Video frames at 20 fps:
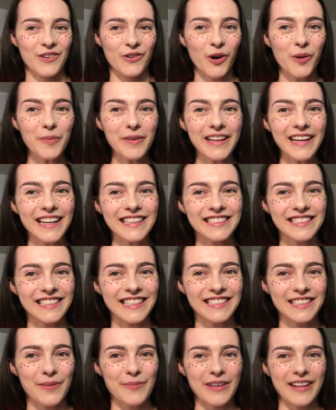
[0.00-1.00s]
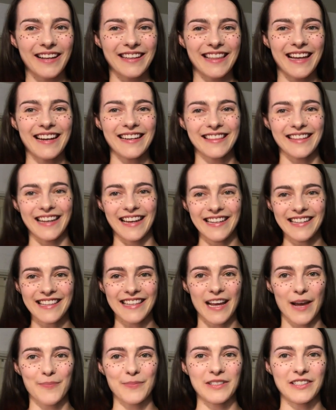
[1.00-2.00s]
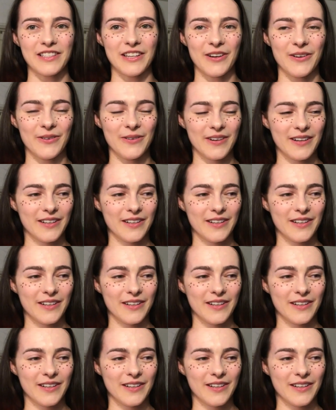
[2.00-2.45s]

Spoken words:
Normally, I'd see something like that at the end of the episode.